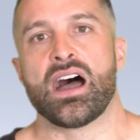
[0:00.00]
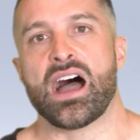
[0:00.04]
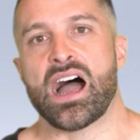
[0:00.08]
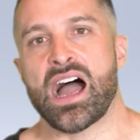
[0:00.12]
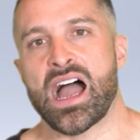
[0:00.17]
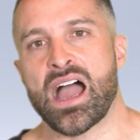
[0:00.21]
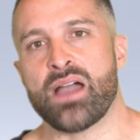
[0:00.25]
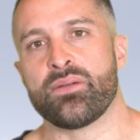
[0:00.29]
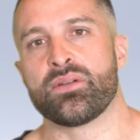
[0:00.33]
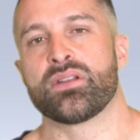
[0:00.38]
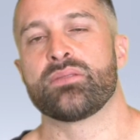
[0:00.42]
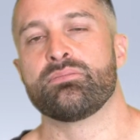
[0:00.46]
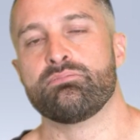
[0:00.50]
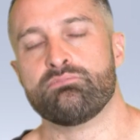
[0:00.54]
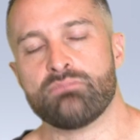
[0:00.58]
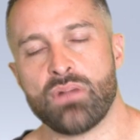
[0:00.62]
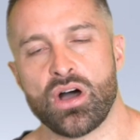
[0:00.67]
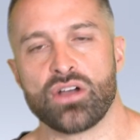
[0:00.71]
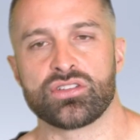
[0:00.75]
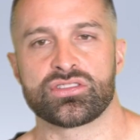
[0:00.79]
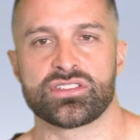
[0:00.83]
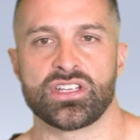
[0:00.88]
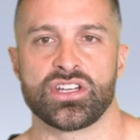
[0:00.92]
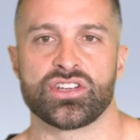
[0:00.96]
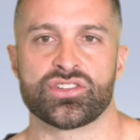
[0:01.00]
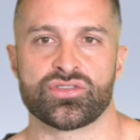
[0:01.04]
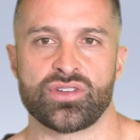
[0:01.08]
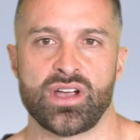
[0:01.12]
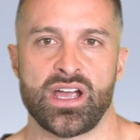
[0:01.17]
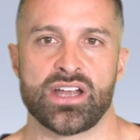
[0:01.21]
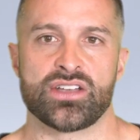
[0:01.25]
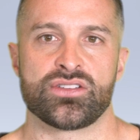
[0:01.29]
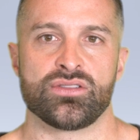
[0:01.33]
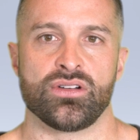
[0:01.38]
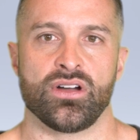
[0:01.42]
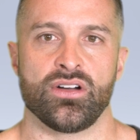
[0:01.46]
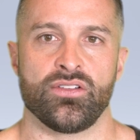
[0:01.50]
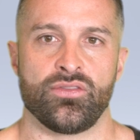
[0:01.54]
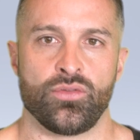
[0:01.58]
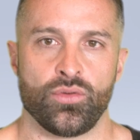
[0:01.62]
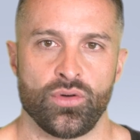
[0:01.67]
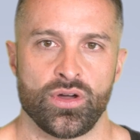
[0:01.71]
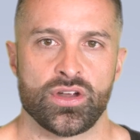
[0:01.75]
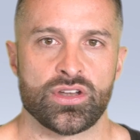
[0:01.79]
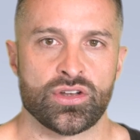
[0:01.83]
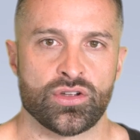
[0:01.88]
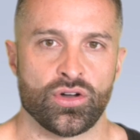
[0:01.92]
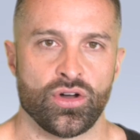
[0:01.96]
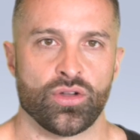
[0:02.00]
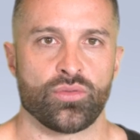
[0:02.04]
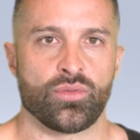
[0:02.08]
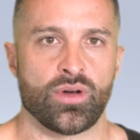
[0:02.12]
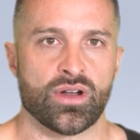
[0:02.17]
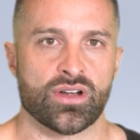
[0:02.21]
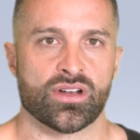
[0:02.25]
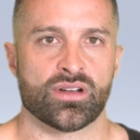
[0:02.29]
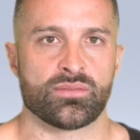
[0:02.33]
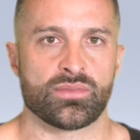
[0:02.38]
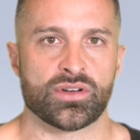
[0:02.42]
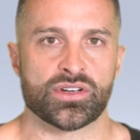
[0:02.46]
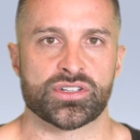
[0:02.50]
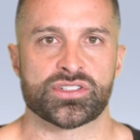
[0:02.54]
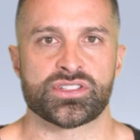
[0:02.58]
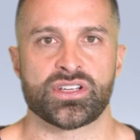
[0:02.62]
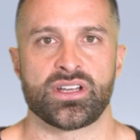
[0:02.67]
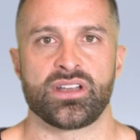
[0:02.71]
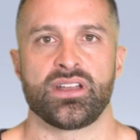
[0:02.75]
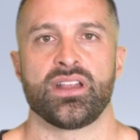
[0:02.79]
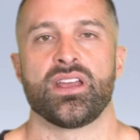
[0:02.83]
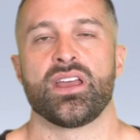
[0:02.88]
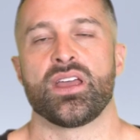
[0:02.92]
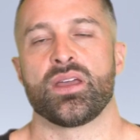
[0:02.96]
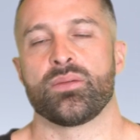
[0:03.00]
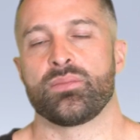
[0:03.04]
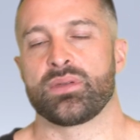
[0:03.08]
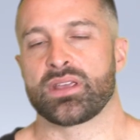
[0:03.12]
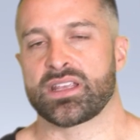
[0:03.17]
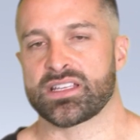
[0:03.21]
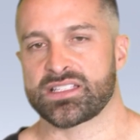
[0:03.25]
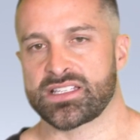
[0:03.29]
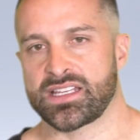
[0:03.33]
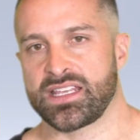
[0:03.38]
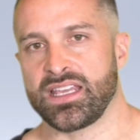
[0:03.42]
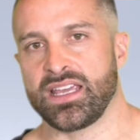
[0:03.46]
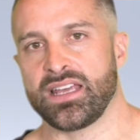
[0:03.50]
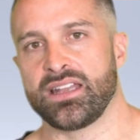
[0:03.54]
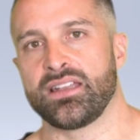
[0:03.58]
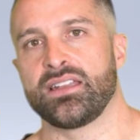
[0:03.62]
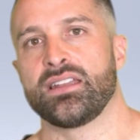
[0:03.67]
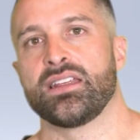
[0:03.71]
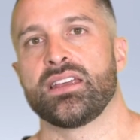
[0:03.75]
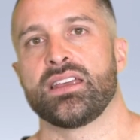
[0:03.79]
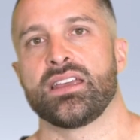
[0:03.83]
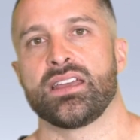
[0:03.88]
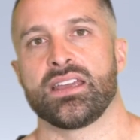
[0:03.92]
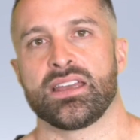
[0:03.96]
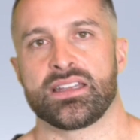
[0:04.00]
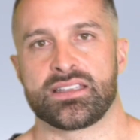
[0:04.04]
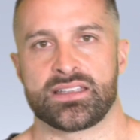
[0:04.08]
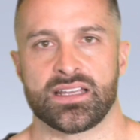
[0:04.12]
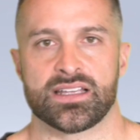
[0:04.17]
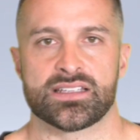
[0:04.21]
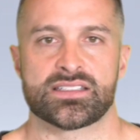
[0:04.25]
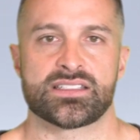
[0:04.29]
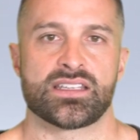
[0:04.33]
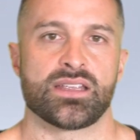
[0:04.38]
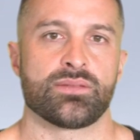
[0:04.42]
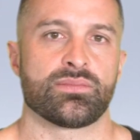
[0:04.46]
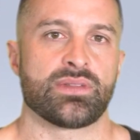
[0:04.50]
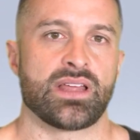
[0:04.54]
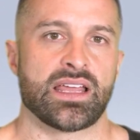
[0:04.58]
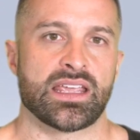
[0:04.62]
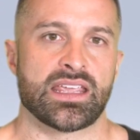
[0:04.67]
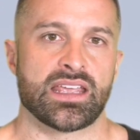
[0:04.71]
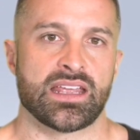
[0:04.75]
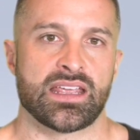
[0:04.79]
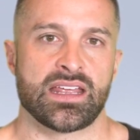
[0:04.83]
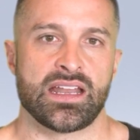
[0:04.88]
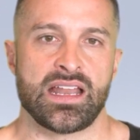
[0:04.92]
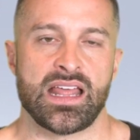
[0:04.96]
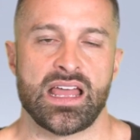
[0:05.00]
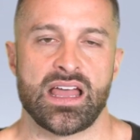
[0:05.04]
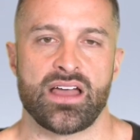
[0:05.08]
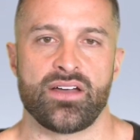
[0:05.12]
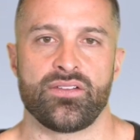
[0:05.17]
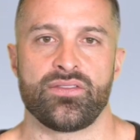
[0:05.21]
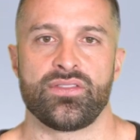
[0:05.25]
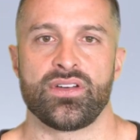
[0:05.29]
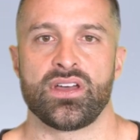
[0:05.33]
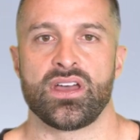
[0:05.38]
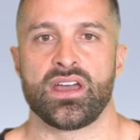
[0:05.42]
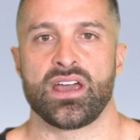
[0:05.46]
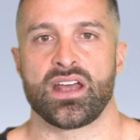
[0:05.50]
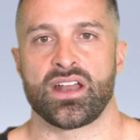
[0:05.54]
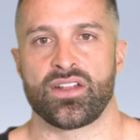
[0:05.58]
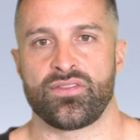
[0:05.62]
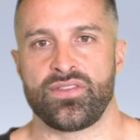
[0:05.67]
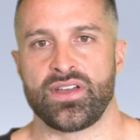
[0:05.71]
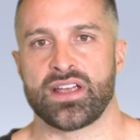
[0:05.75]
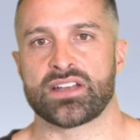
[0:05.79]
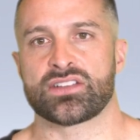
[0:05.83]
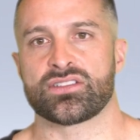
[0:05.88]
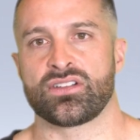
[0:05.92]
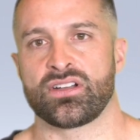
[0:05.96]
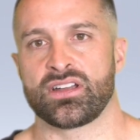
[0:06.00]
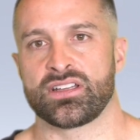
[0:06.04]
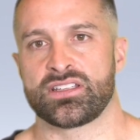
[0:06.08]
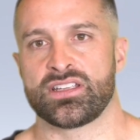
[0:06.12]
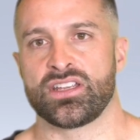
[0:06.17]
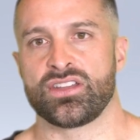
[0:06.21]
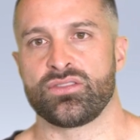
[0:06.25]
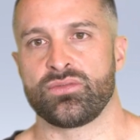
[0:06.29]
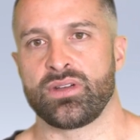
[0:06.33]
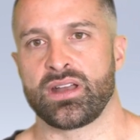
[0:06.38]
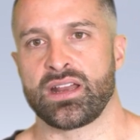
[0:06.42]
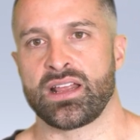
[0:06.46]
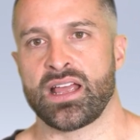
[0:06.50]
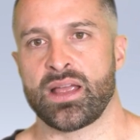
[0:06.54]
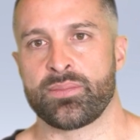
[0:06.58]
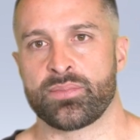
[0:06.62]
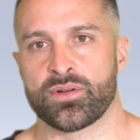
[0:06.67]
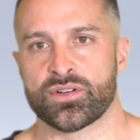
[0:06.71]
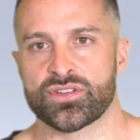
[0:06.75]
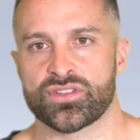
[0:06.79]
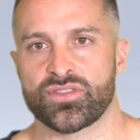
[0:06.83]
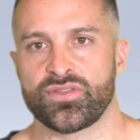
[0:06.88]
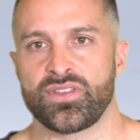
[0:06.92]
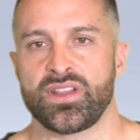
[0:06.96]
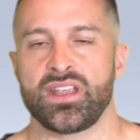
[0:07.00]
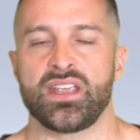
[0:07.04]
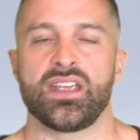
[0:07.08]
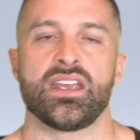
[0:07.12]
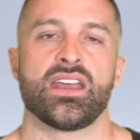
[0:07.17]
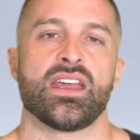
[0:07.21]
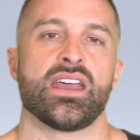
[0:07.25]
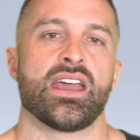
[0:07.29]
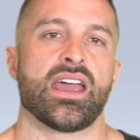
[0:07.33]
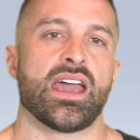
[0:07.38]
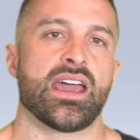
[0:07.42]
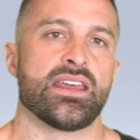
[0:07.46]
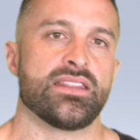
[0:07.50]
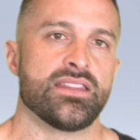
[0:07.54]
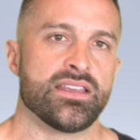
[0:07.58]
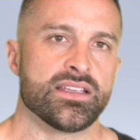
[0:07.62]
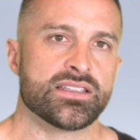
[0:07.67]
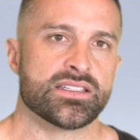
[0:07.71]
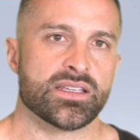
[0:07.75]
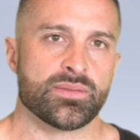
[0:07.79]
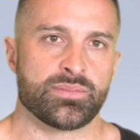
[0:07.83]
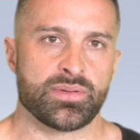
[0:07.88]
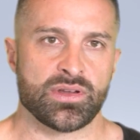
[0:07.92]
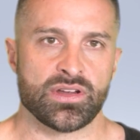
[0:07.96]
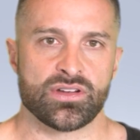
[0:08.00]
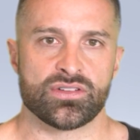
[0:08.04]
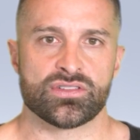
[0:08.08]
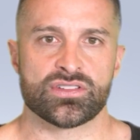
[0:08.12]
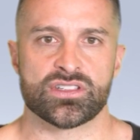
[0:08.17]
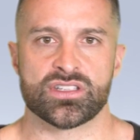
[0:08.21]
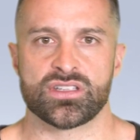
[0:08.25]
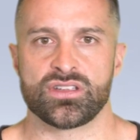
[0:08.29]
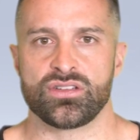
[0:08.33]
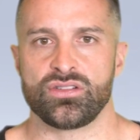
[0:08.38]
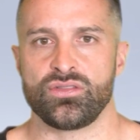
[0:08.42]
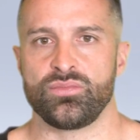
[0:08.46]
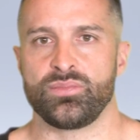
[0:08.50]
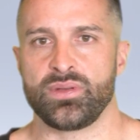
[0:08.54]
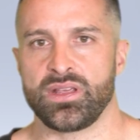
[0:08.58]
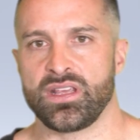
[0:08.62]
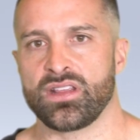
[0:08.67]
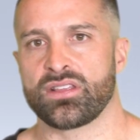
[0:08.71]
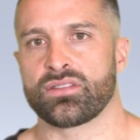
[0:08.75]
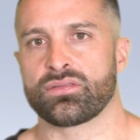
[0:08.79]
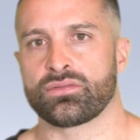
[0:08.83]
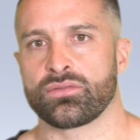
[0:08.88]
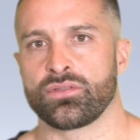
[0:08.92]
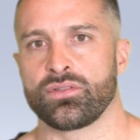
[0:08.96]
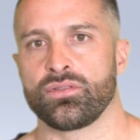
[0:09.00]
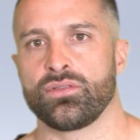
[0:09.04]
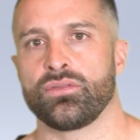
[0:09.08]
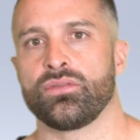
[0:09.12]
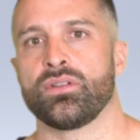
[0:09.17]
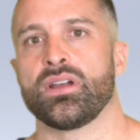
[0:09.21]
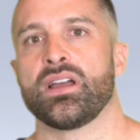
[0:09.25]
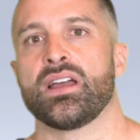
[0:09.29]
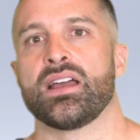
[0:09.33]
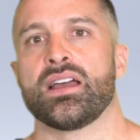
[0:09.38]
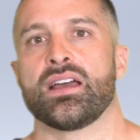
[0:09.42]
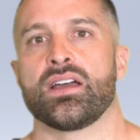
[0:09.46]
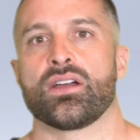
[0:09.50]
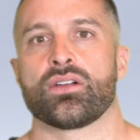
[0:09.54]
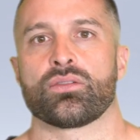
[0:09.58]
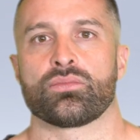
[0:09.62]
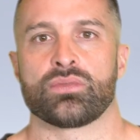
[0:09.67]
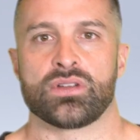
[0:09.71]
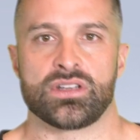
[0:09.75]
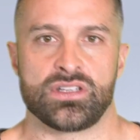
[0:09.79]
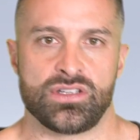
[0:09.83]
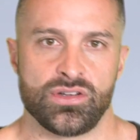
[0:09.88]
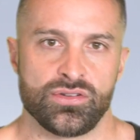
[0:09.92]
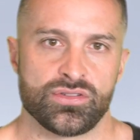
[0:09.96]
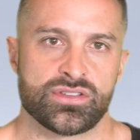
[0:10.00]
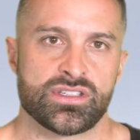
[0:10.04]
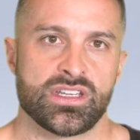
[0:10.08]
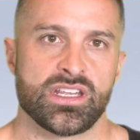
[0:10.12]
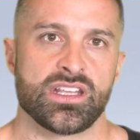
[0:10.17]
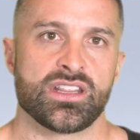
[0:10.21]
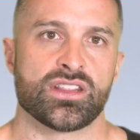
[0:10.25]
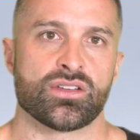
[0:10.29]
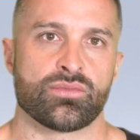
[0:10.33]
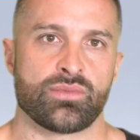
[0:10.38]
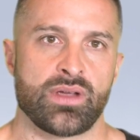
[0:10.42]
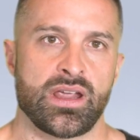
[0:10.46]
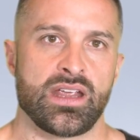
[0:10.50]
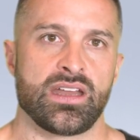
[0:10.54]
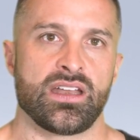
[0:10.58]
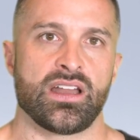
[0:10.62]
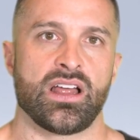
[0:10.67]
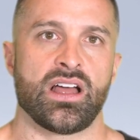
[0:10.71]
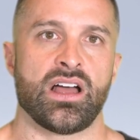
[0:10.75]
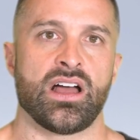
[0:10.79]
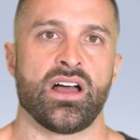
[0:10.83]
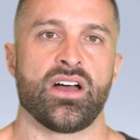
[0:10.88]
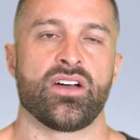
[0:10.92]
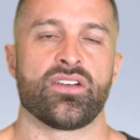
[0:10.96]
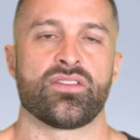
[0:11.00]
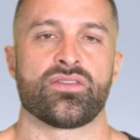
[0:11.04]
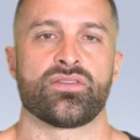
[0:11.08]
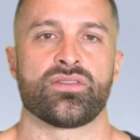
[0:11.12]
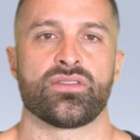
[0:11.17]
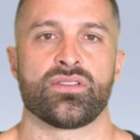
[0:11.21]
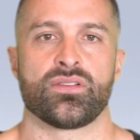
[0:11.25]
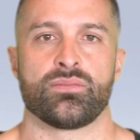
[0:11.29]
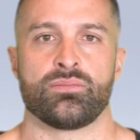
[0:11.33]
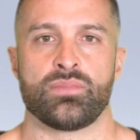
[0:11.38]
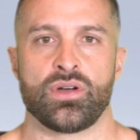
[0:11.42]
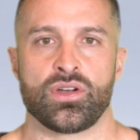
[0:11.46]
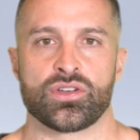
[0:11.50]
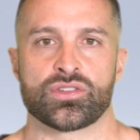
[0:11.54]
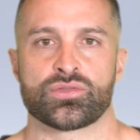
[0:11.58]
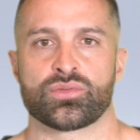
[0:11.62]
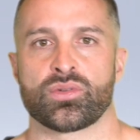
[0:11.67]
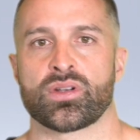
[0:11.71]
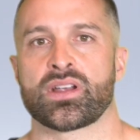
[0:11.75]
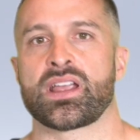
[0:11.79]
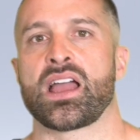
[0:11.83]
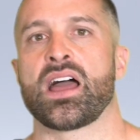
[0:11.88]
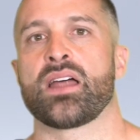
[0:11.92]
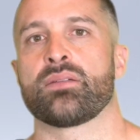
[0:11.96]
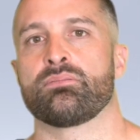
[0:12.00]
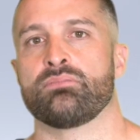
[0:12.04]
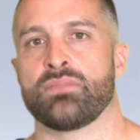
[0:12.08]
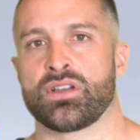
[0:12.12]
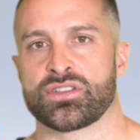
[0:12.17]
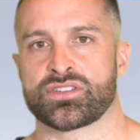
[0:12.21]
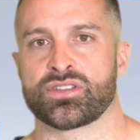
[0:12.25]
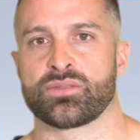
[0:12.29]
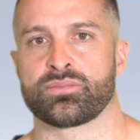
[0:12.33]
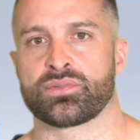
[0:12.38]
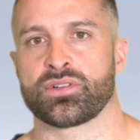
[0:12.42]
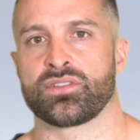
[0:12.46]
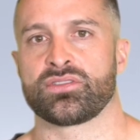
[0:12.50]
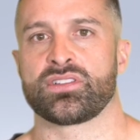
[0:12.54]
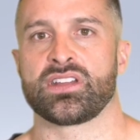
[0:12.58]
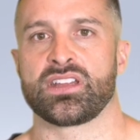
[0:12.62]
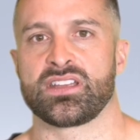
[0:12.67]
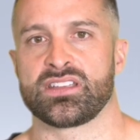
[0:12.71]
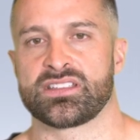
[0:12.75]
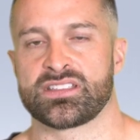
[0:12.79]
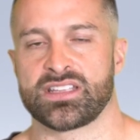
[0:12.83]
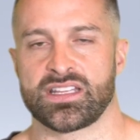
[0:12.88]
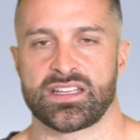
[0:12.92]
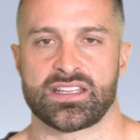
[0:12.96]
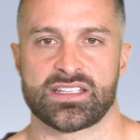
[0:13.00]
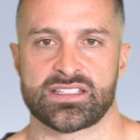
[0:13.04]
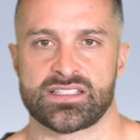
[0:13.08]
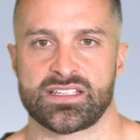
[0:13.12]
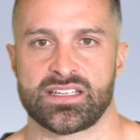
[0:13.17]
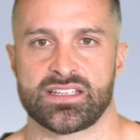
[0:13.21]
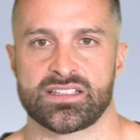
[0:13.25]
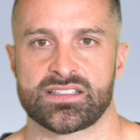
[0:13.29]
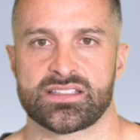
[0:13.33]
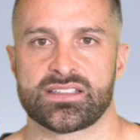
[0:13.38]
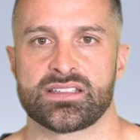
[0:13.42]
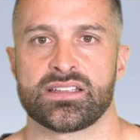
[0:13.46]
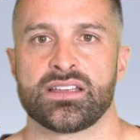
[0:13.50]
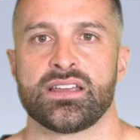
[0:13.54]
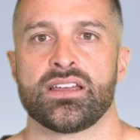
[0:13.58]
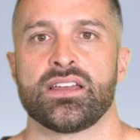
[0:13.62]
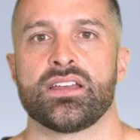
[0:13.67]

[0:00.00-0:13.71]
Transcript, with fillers: I would mostly try to avoid cold water immersion because again, it does seem like it can have an effect on attenuating hypertrophy. And this appears to be through reducing the rate of post workout muscle protein synthesis.